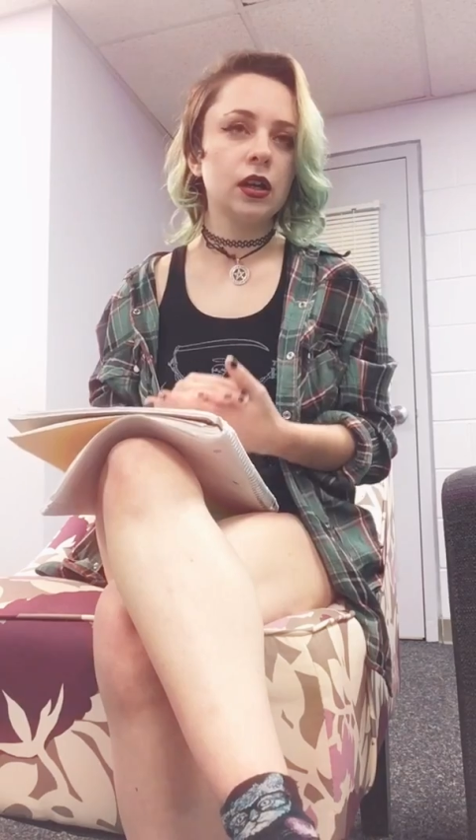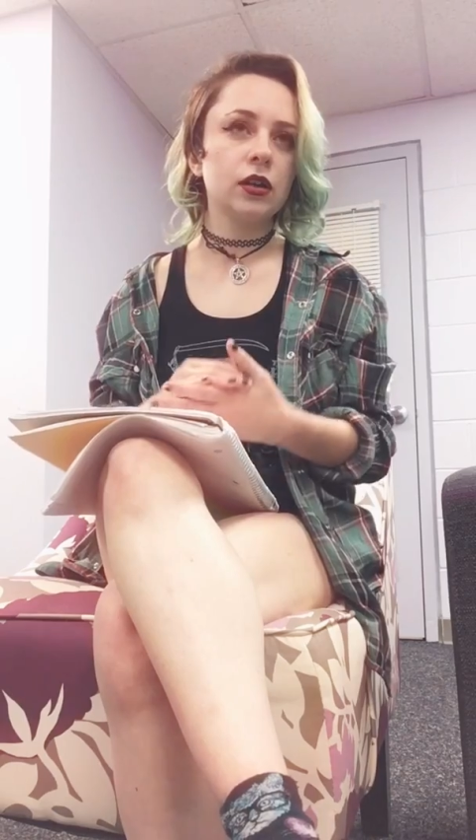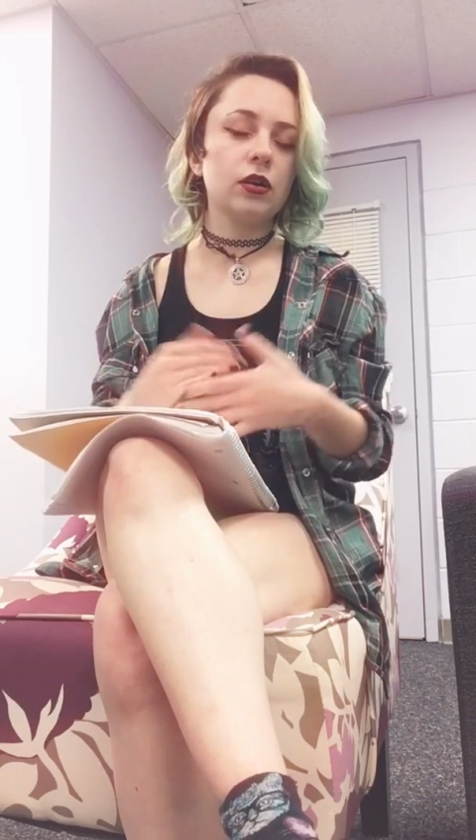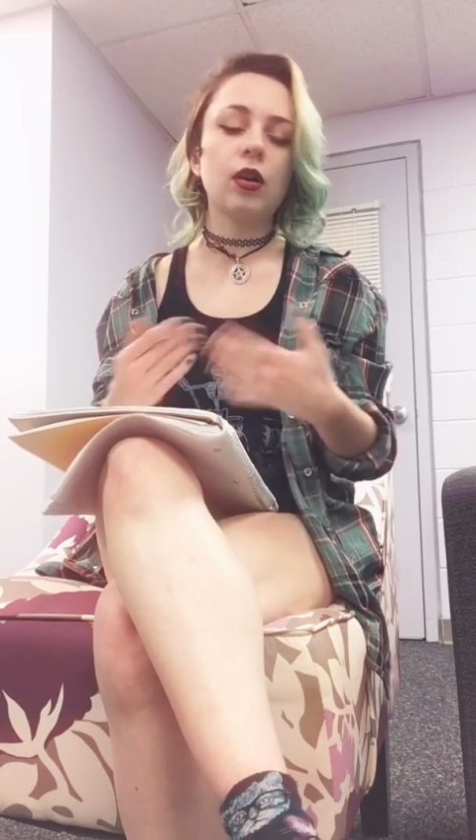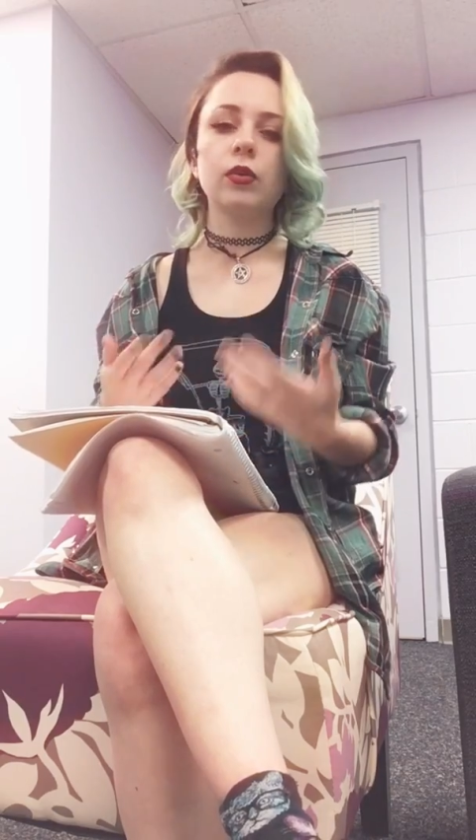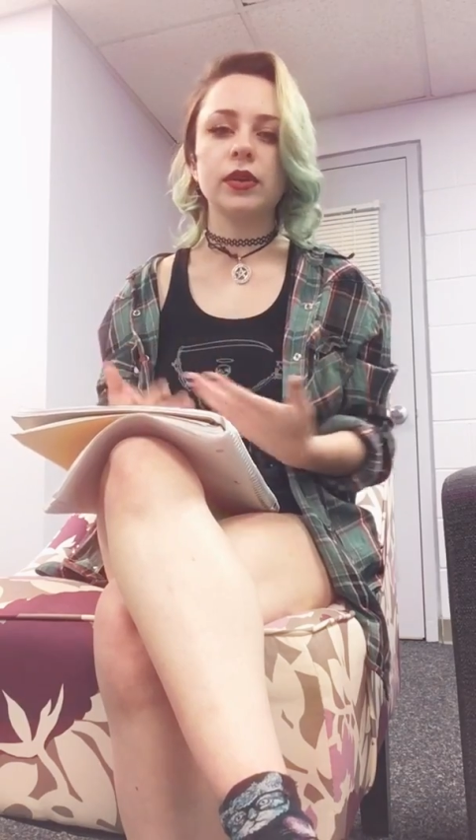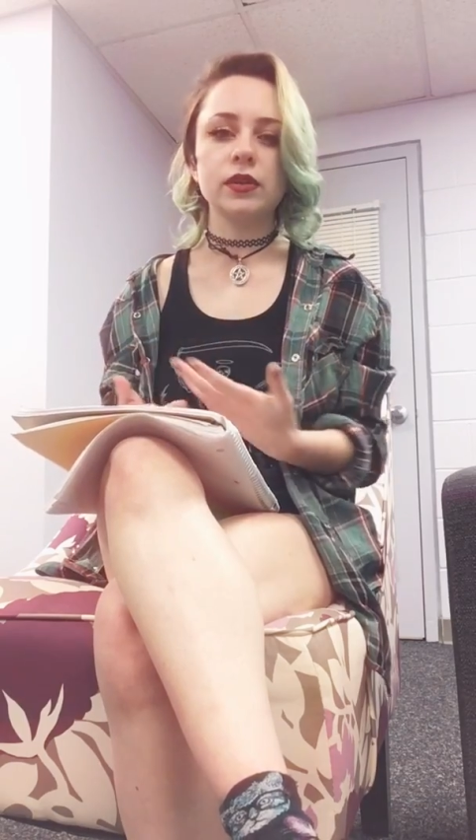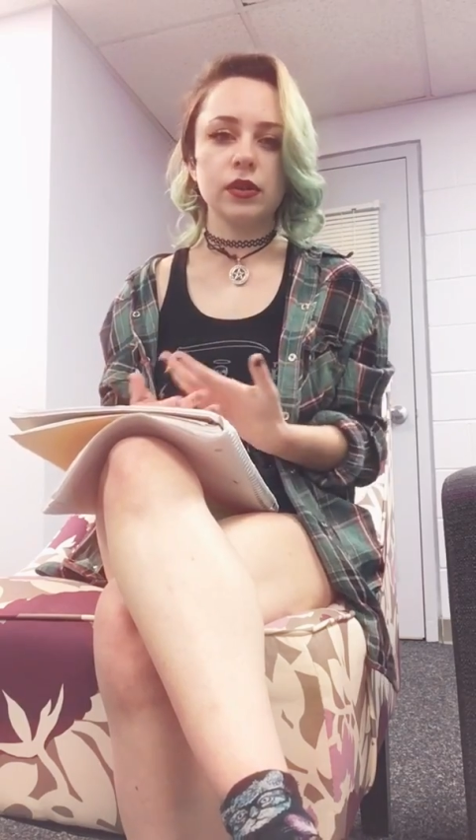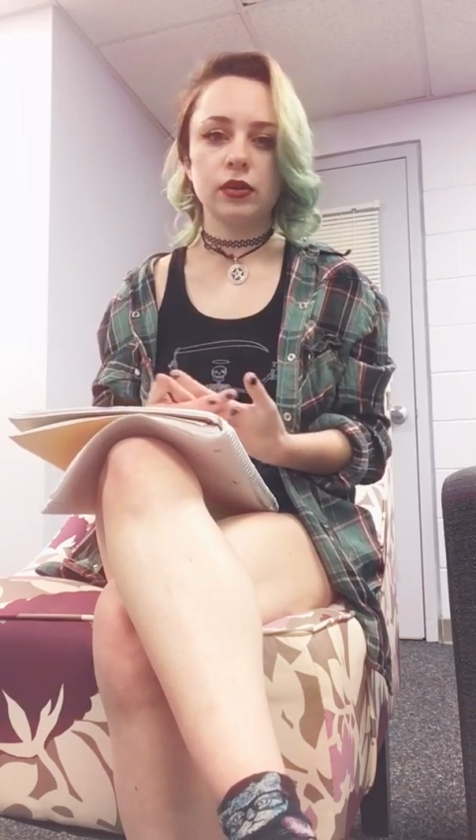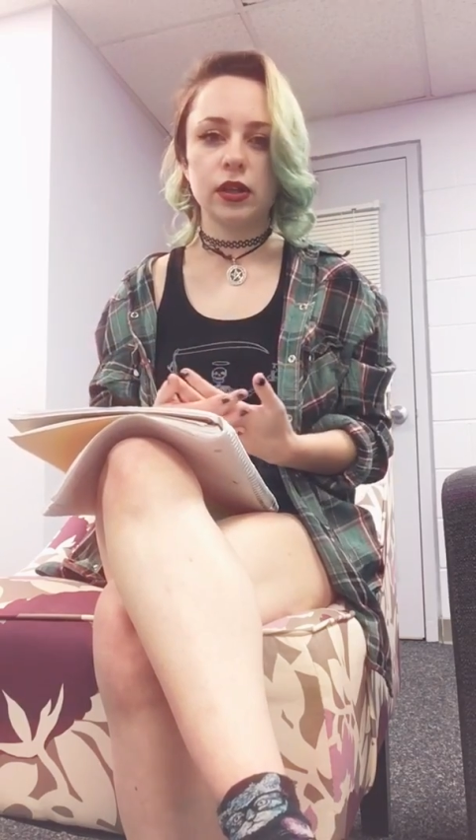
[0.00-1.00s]
you're
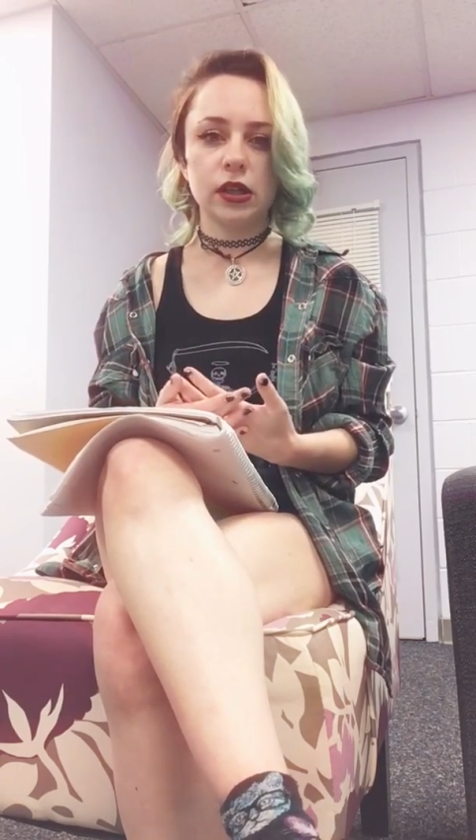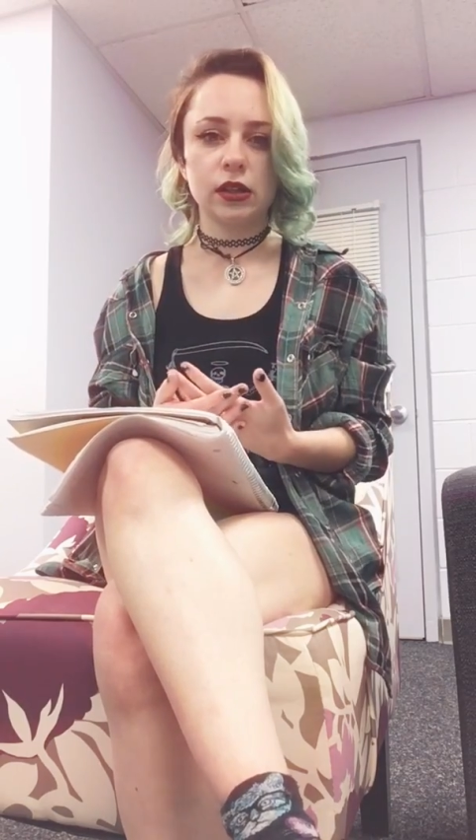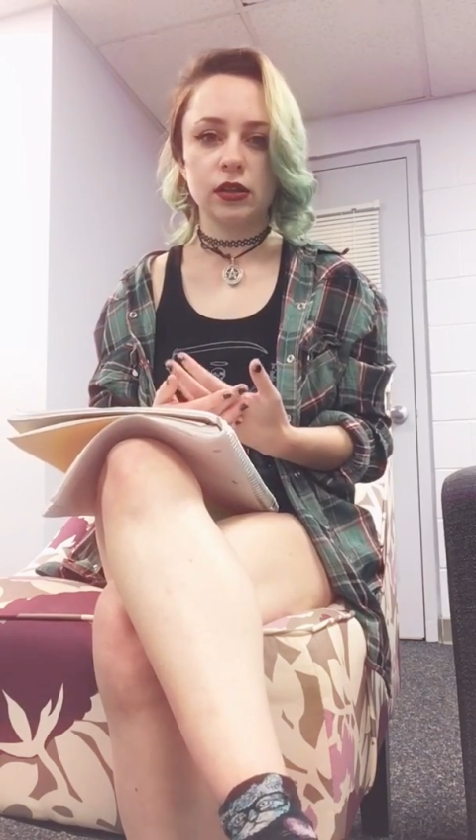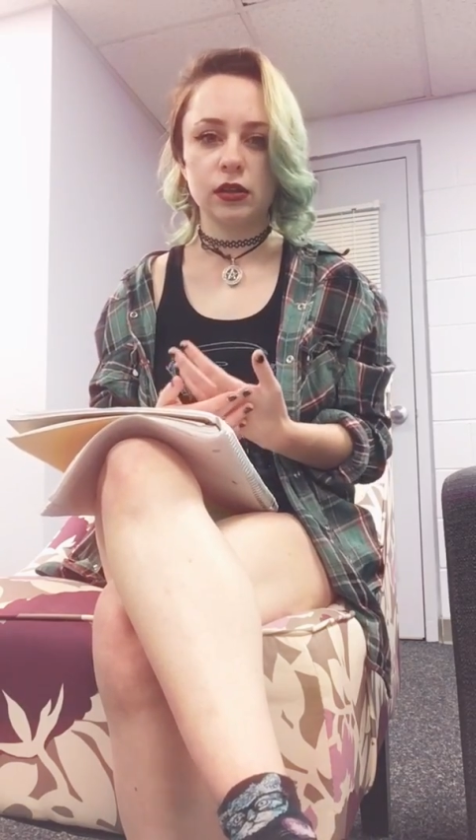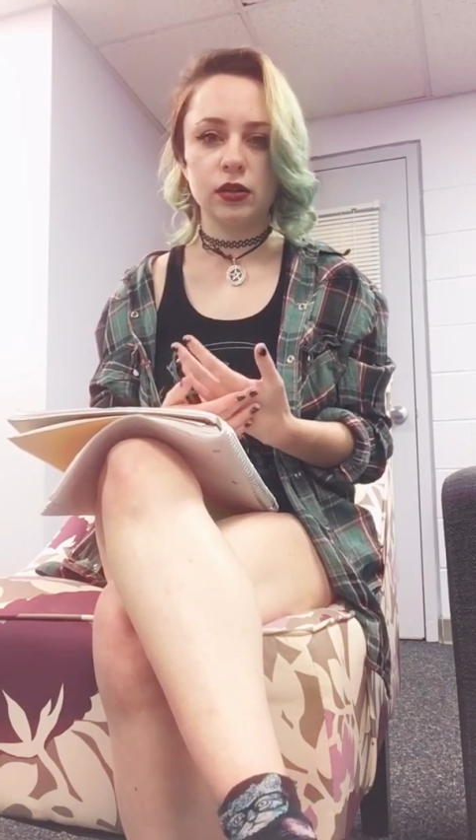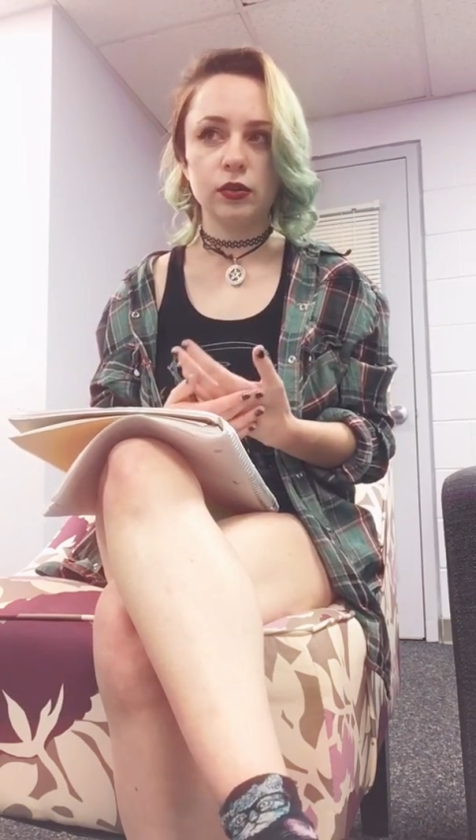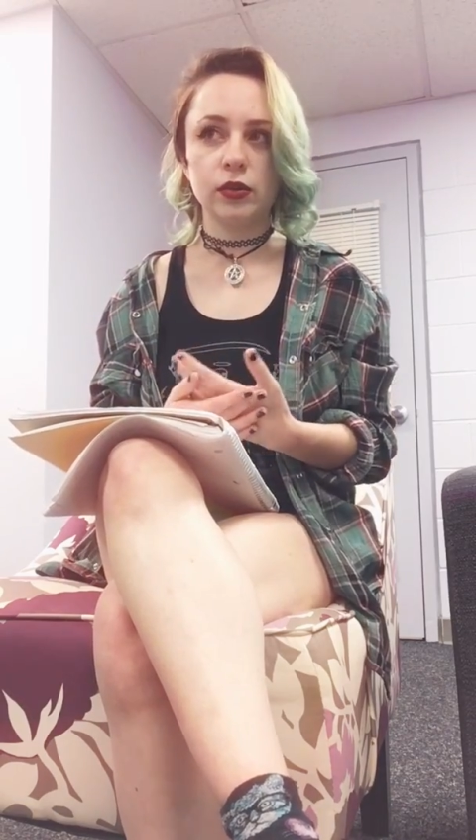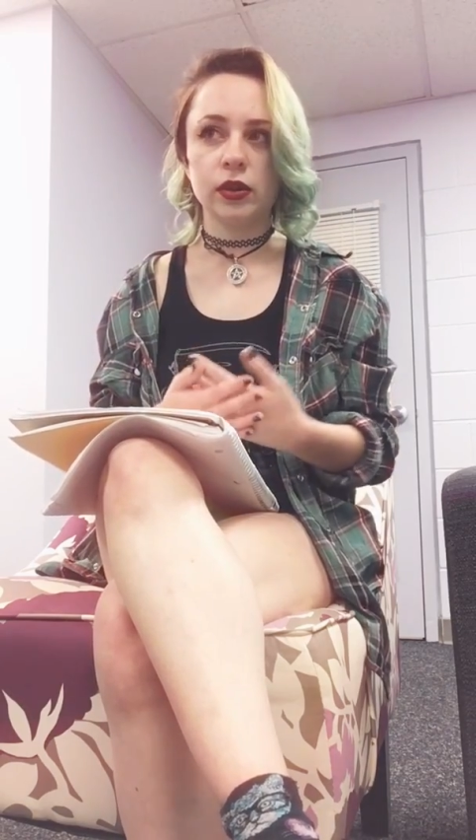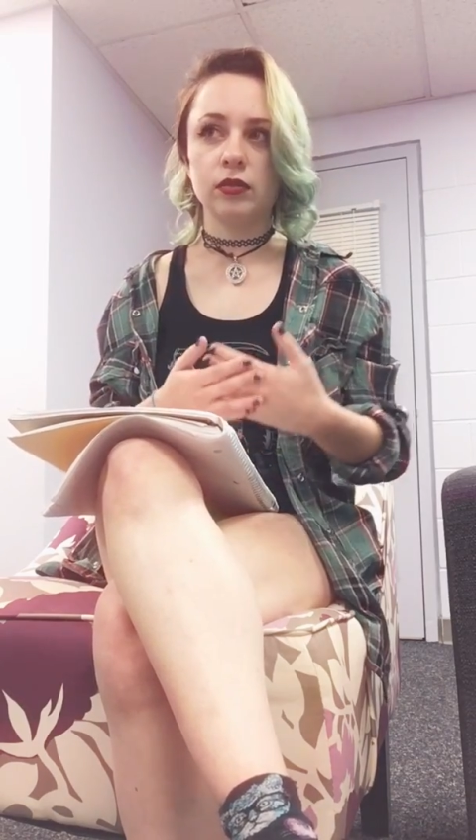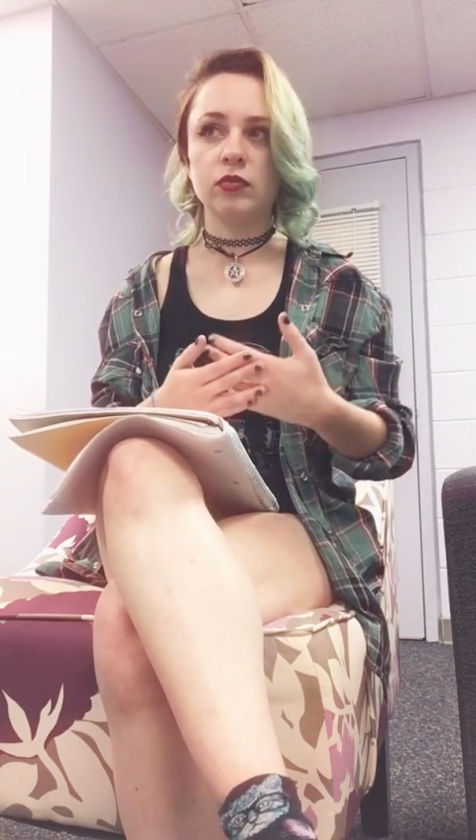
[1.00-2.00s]
always learning. You
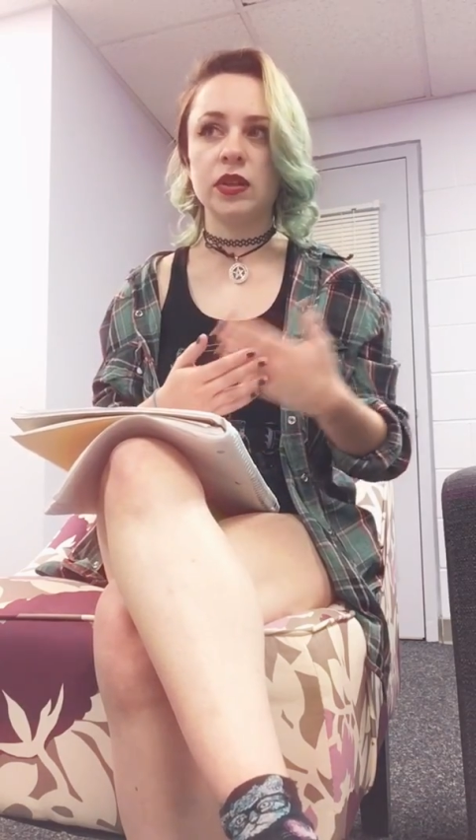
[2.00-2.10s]
can